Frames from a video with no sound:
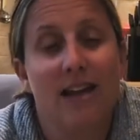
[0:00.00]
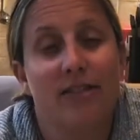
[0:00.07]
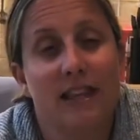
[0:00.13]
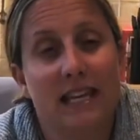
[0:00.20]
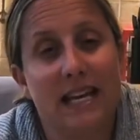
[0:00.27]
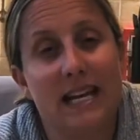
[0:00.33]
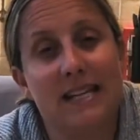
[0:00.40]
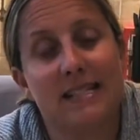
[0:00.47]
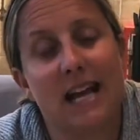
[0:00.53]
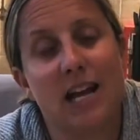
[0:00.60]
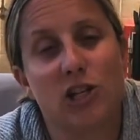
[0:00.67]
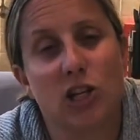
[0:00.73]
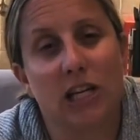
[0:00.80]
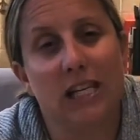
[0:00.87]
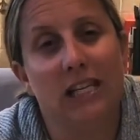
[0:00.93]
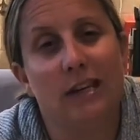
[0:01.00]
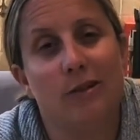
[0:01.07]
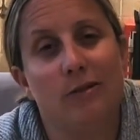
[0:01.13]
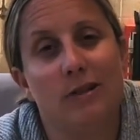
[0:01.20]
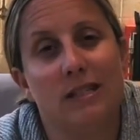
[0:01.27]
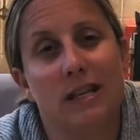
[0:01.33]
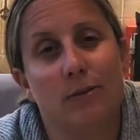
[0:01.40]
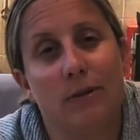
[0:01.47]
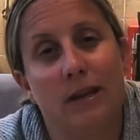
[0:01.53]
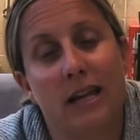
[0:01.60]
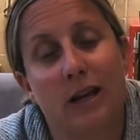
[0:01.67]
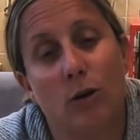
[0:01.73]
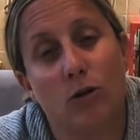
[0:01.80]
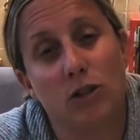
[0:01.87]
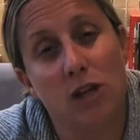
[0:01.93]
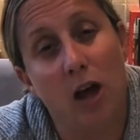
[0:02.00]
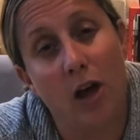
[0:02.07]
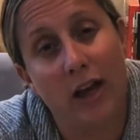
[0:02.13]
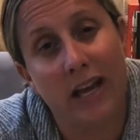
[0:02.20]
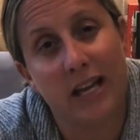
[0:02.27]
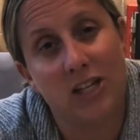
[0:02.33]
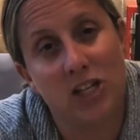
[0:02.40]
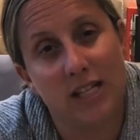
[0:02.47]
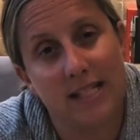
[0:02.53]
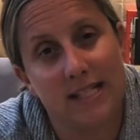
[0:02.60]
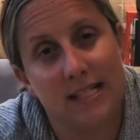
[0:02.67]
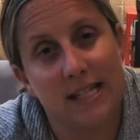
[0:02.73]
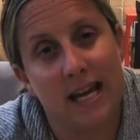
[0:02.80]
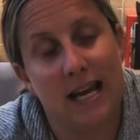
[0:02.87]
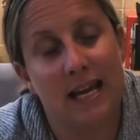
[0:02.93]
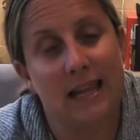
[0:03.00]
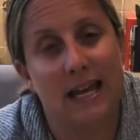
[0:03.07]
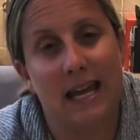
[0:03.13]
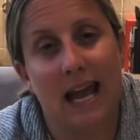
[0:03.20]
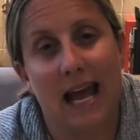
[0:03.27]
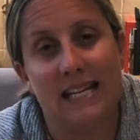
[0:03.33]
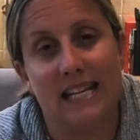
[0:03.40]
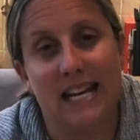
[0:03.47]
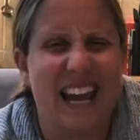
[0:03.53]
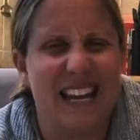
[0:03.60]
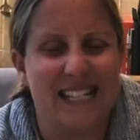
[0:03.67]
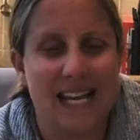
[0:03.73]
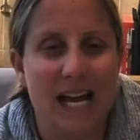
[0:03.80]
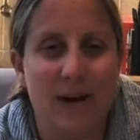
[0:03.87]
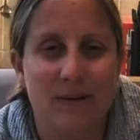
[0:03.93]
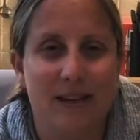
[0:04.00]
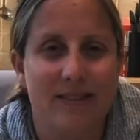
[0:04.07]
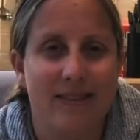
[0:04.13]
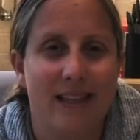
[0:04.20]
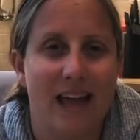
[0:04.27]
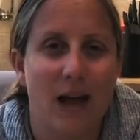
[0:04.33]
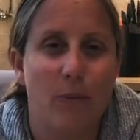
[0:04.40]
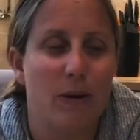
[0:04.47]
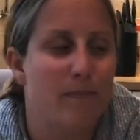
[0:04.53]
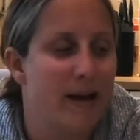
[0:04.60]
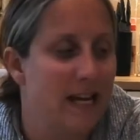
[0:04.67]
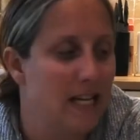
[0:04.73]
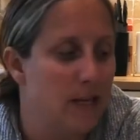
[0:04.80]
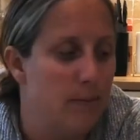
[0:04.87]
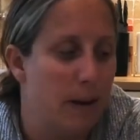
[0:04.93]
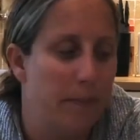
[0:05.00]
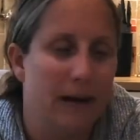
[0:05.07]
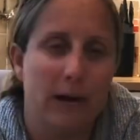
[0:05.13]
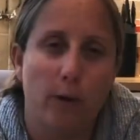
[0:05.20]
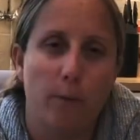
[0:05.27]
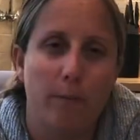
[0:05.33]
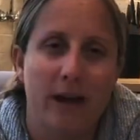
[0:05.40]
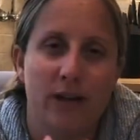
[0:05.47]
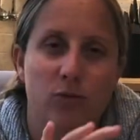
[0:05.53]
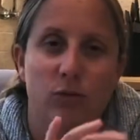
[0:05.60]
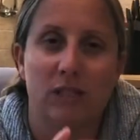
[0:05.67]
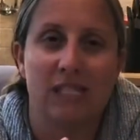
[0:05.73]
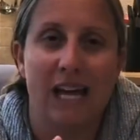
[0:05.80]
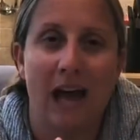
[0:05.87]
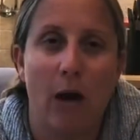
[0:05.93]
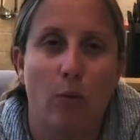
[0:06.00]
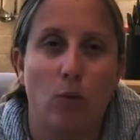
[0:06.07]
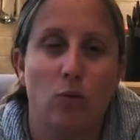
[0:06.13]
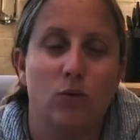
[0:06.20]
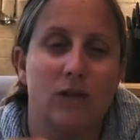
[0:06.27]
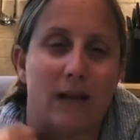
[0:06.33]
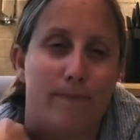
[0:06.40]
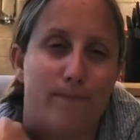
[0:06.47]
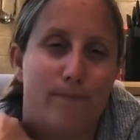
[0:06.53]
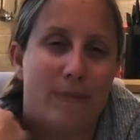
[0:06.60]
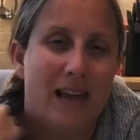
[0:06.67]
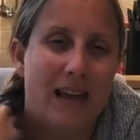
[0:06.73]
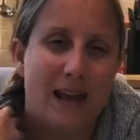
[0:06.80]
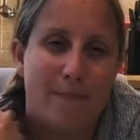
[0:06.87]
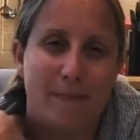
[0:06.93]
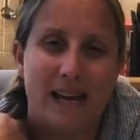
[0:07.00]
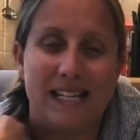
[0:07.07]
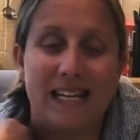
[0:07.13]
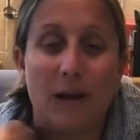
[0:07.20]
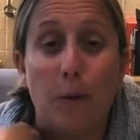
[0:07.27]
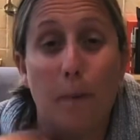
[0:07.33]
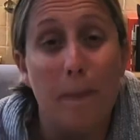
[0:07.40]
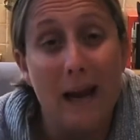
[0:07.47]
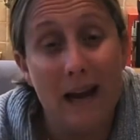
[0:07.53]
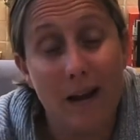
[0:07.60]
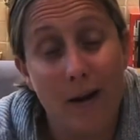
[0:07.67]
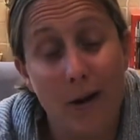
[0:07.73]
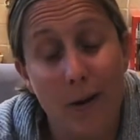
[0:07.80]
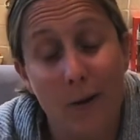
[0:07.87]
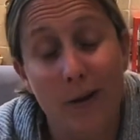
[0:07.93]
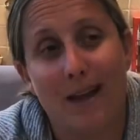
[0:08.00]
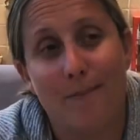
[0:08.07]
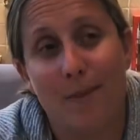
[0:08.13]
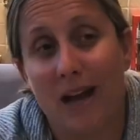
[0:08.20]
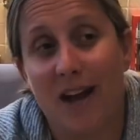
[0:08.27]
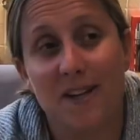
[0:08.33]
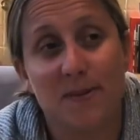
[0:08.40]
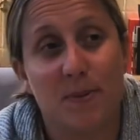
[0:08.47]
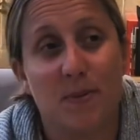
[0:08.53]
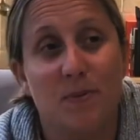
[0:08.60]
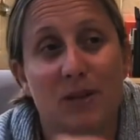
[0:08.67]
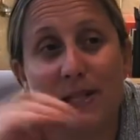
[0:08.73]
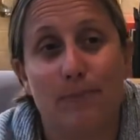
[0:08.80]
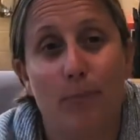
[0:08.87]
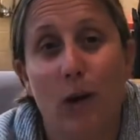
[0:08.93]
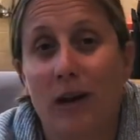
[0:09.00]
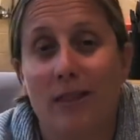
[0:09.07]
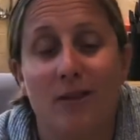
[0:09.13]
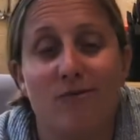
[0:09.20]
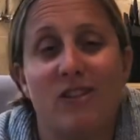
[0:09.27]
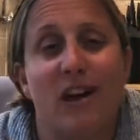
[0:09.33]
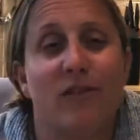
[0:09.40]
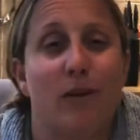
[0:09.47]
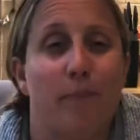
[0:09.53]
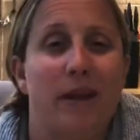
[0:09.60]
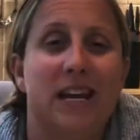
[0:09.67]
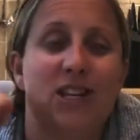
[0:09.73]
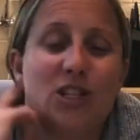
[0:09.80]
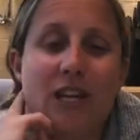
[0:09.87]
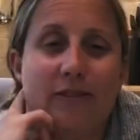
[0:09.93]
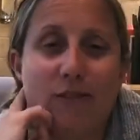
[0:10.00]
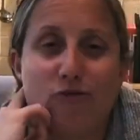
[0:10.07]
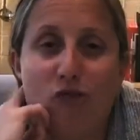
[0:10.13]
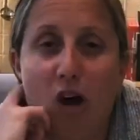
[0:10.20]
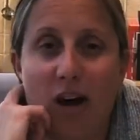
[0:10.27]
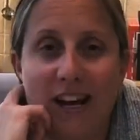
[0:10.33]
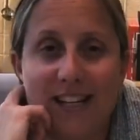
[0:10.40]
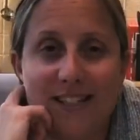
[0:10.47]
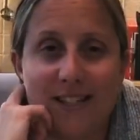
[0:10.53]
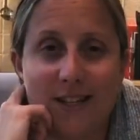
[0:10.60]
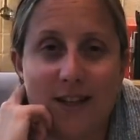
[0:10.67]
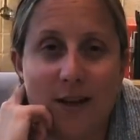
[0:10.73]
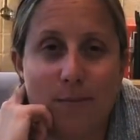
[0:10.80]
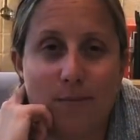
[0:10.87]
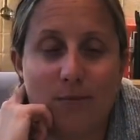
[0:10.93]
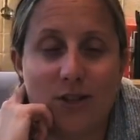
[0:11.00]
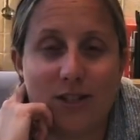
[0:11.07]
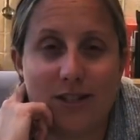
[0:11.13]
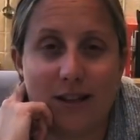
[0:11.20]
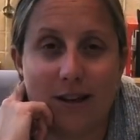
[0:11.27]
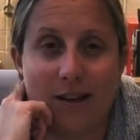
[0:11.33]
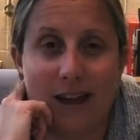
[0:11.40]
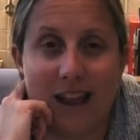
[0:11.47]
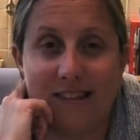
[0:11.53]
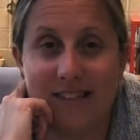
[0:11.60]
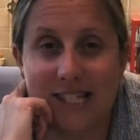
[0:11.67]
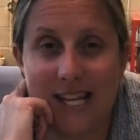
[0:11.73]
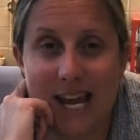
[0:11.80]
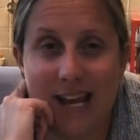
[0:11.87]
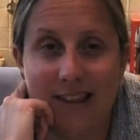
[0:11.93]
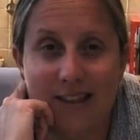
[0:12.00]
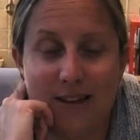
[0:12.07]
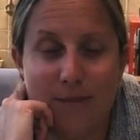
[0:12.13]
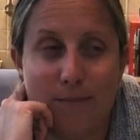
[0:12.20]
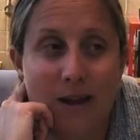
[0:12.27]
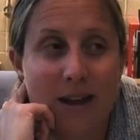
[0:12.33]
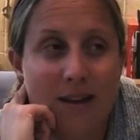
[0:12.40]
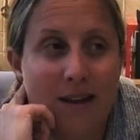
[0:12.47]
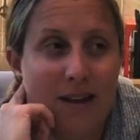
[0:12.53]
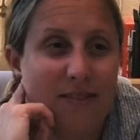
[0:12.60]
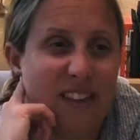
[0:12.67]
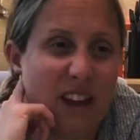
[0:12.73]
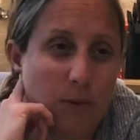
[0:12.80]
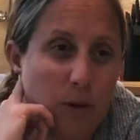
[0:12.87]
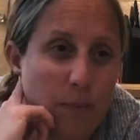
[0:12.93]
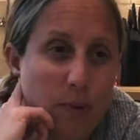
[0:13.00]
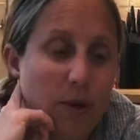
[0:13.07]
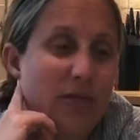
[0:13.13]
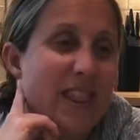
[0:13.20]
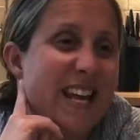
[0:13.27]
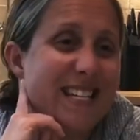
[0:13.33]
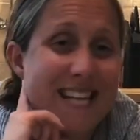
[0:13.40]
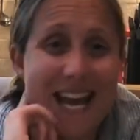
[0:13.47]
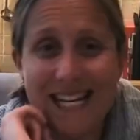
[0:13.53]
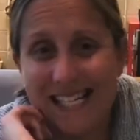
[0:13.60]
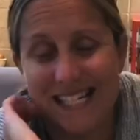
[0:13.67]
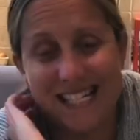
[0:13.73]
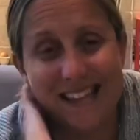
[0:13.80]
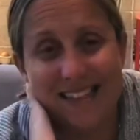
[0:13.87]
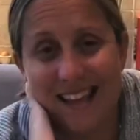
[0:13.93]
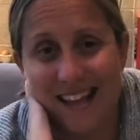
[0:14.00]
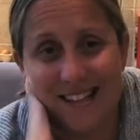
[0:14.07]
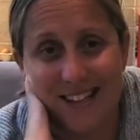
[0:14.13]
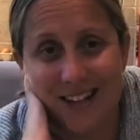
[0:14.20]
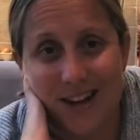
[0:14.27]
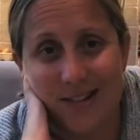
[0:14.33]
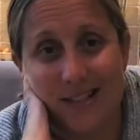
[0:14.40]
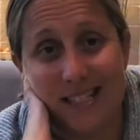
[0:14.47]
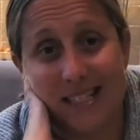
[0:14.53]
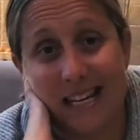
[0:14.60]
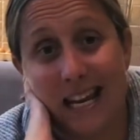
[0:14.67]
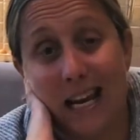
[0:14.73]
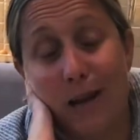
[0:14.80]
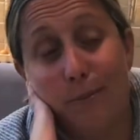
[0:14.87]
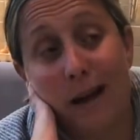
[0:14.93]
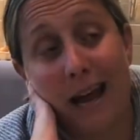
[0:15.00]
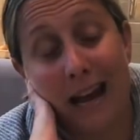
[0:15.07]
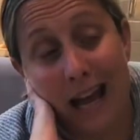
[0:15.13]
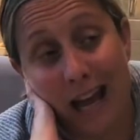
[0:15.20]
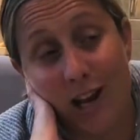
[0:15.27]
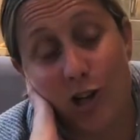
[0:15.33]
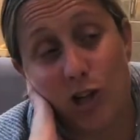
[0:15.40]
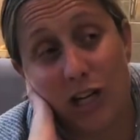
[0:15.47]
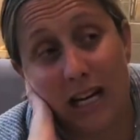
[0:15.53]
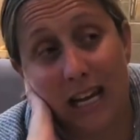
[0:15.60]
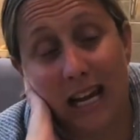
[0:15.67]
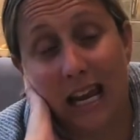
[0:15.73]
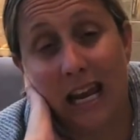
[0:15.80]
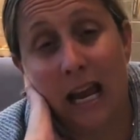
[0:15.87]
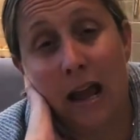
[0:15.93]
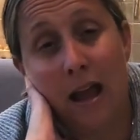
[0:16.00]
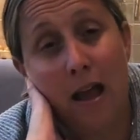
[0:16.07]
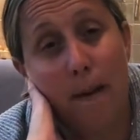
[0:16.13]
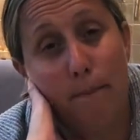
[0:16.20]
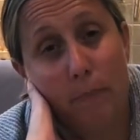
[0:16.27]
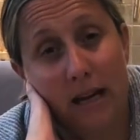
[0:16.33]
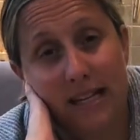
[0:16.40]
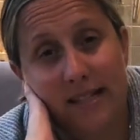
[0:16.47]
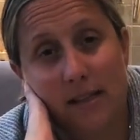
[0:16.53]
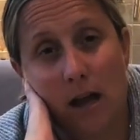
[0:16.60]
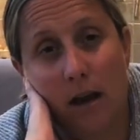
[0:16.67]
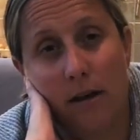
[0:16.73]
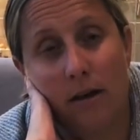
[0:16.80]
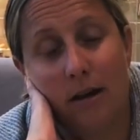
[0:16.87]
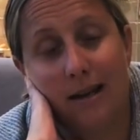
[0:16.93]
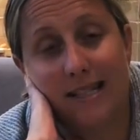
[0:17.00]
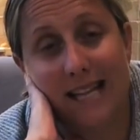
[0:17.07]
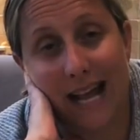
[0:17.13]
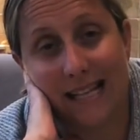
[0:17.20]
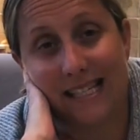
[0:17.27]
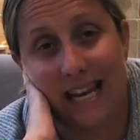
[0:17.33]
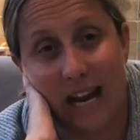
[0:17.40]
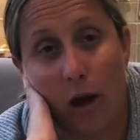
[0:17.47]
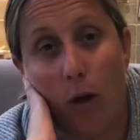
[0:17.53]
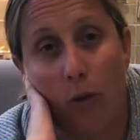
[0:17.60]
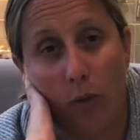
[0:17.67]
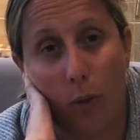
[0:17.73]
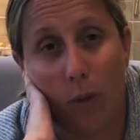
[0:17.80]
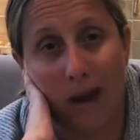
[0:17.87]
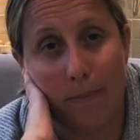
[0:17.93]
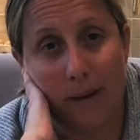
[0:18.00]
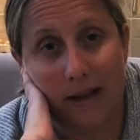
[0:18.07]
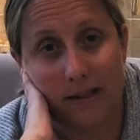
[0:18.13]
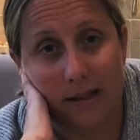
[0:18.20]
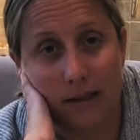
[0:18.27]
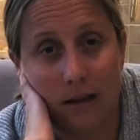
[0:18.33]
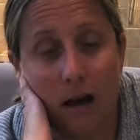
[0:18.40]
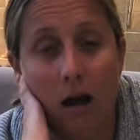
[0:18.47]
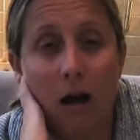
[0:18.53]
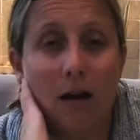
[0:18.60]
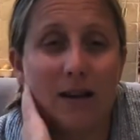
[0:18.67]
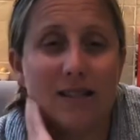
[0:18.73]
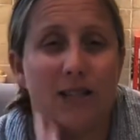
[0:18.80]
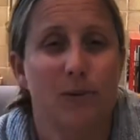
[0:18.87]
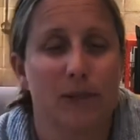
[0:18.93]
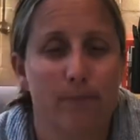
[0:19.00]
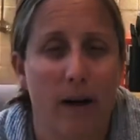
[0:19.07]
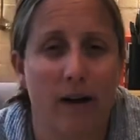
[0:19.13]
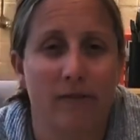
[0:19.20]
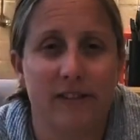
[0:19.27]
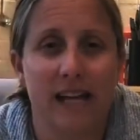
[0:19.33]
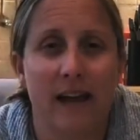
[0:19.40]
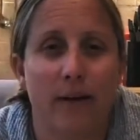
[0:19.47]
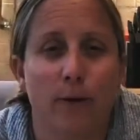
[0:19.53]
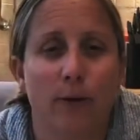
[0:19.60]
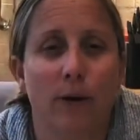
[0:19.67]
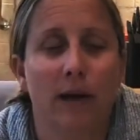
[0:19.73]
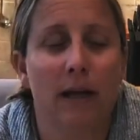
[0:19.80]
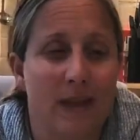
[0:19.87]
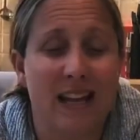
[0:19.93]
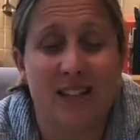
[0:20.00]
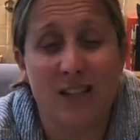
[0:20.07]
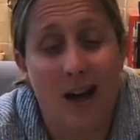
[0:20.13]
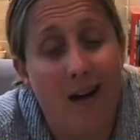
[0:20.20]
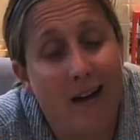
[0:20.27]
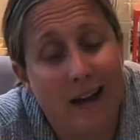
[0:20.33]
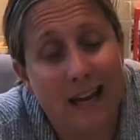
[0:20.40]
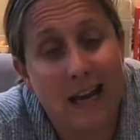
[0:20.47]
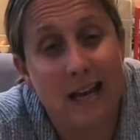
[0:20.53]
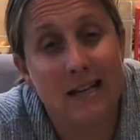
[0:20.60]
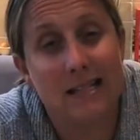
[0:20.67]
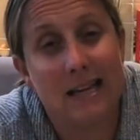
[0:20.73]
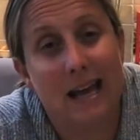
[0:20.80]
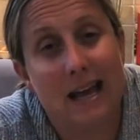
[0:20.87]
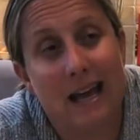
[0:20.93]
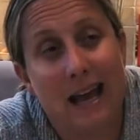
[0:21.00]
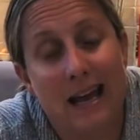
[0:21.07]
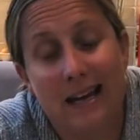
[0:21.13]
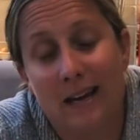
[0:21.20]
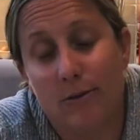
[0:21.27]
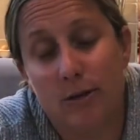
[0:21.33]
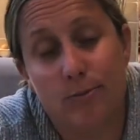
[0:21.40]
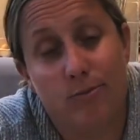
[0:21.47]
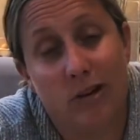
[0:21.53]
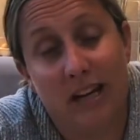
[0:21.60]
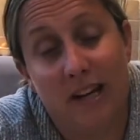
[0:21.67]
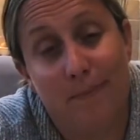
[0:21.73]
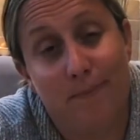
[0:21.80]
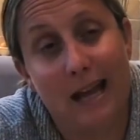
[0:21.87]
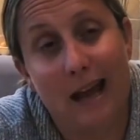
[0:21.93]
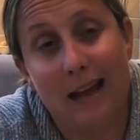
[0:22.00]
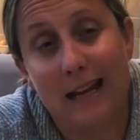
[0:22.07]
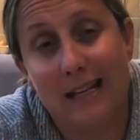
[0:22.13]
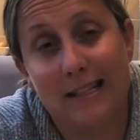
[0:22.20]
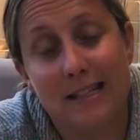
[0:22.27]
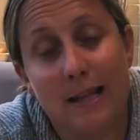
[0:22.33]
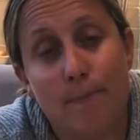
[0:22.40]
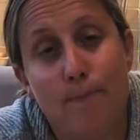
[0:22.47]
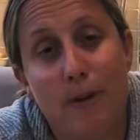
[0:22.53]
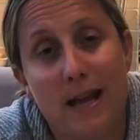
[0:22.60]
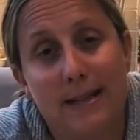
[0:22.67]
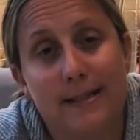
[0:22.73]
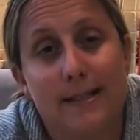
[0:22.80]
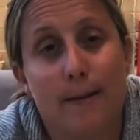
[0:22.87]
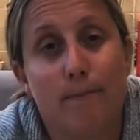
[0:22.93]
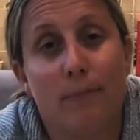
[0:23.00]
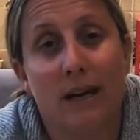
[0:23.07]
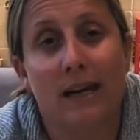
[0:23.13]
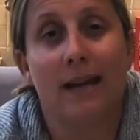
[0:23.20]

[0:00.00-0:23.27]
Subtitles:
The kids actually used it when they got tired yesterday. They had a lay down in there. We made them up a little bed with towels and made a little pillow. My husband was pulling them around the beach, giving rides to them just to entertain them. They were putting their teddies in there to go to sleep, and actually my son sat in it on the way back to the car because he was puffed out and tired, and it was brilliant. It's the best money